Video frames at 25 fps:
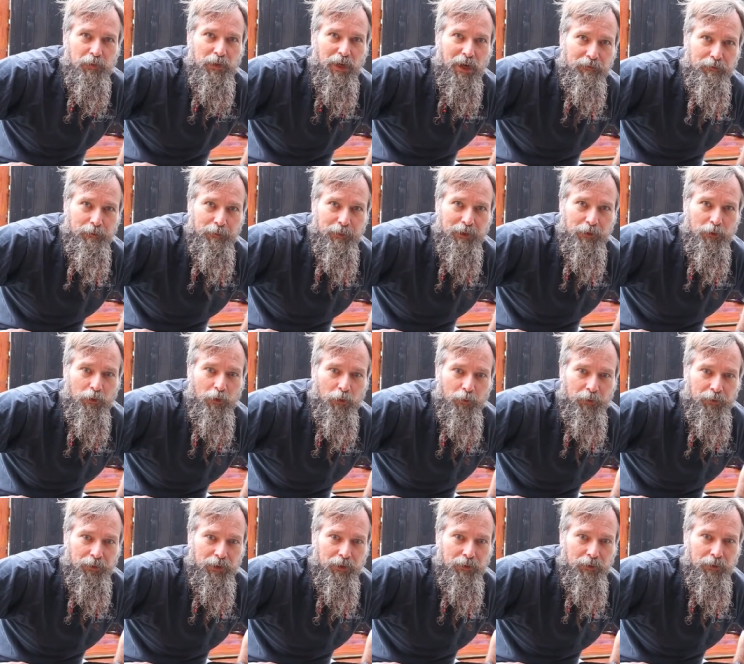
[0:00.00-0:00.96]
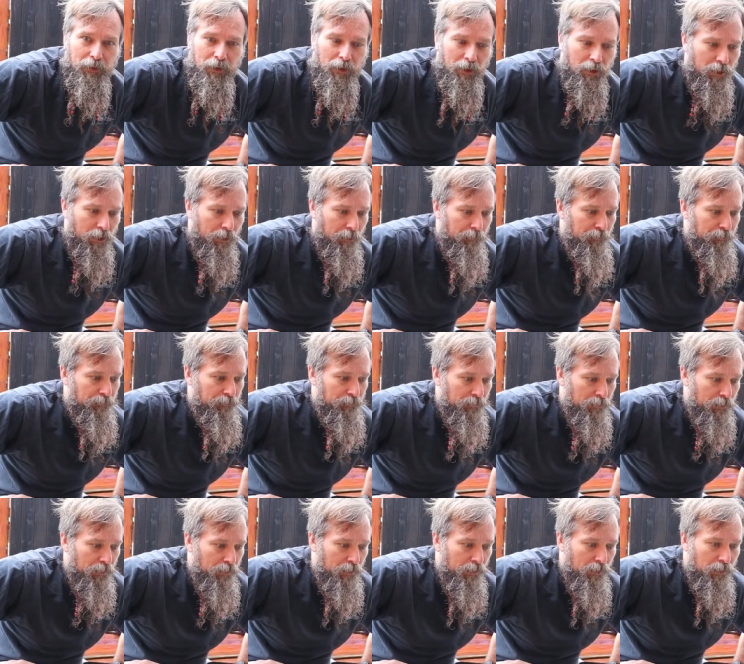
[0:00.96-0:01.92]
coffee bean only. Um,
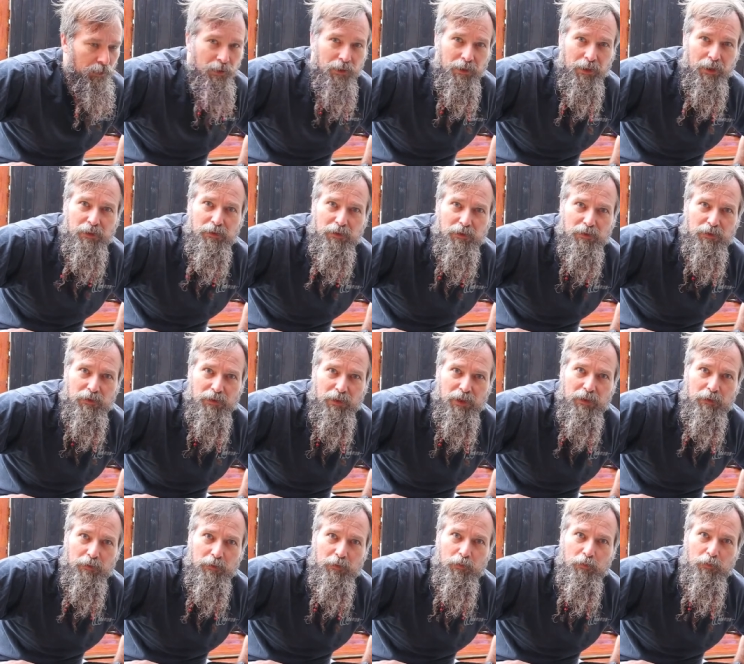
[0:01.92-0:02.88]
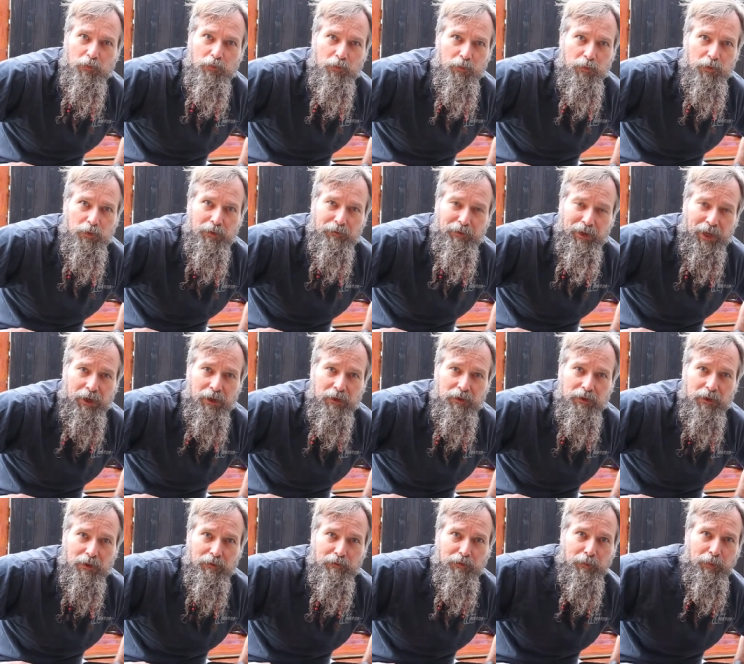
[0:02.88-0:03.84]
it's it. The
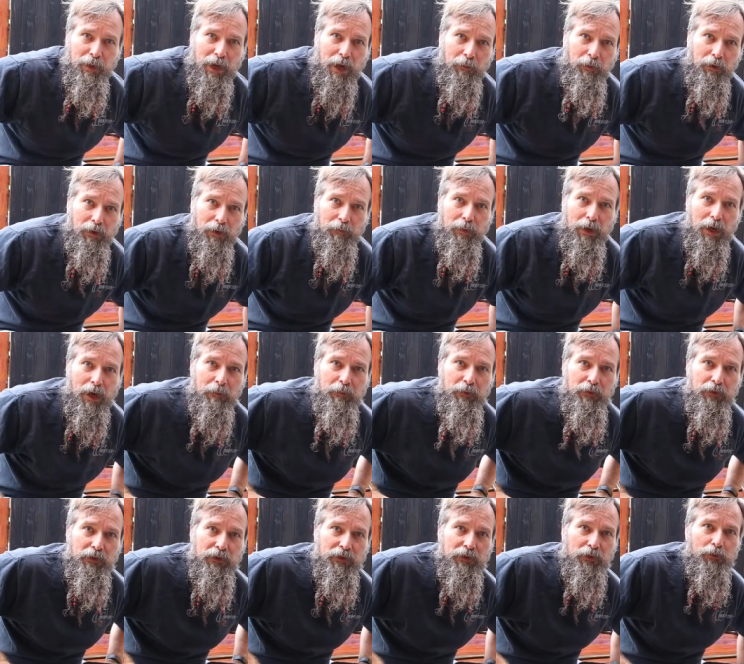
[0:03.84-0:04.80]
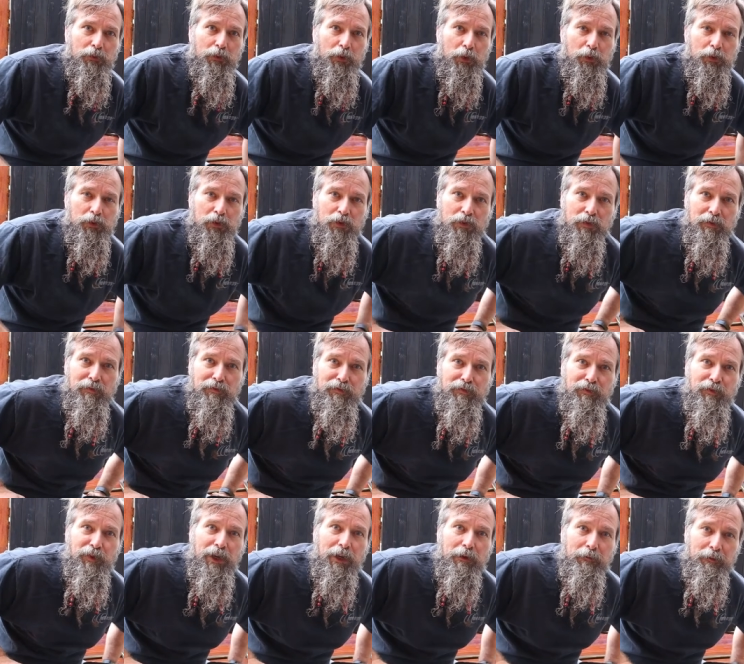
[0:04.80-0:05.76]
advantage of the popcorn popper is it roasts
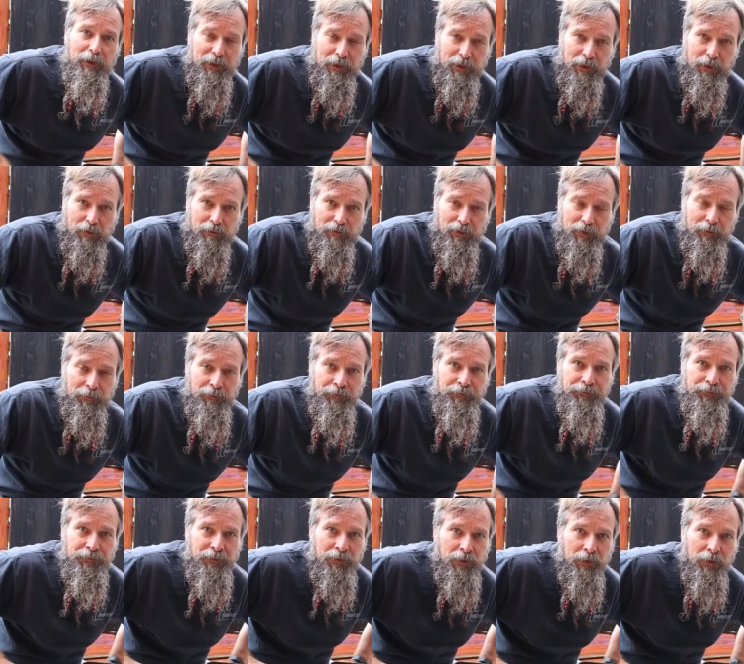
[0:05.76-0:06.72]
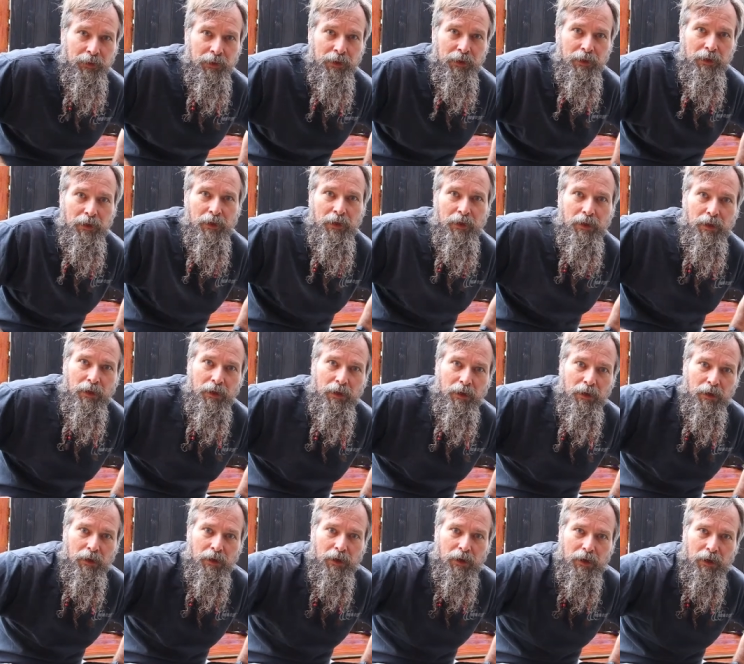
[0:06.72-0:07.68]
very even.
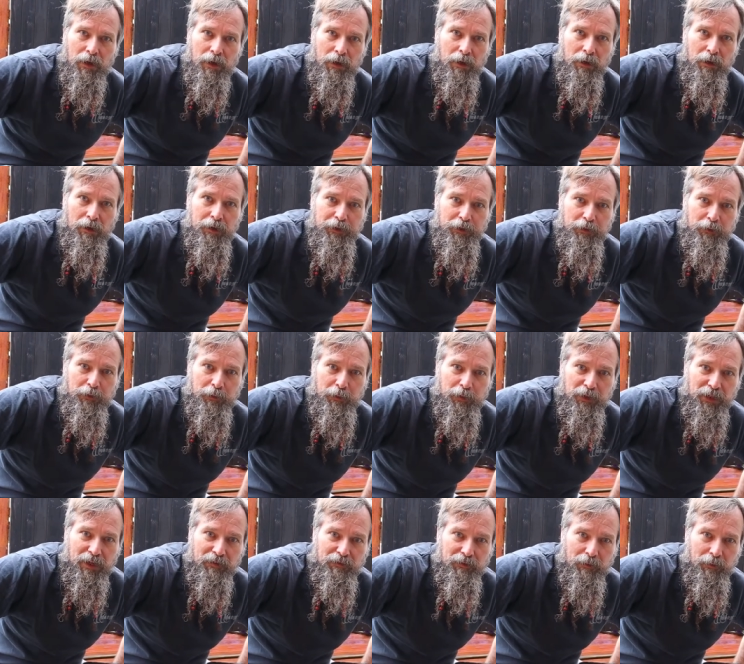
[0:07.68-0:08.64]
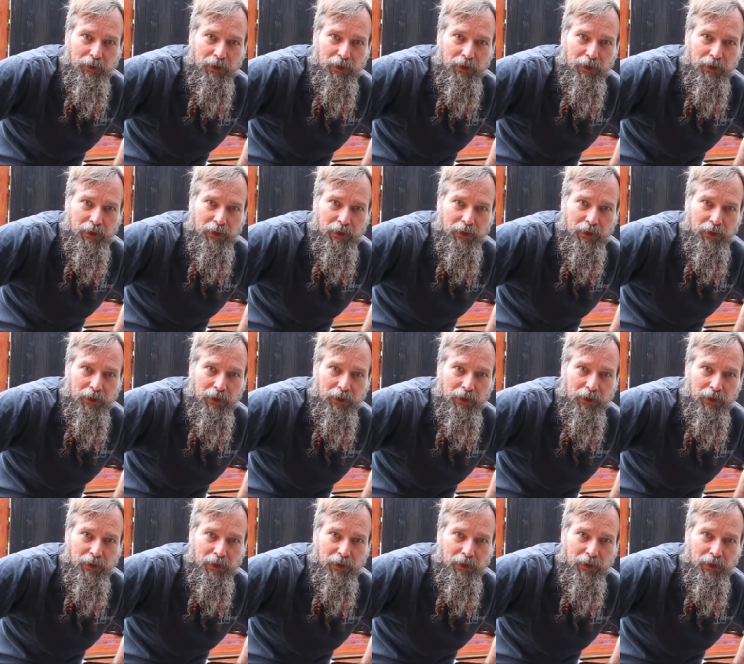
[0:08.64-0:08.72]
Uh, you don't really have to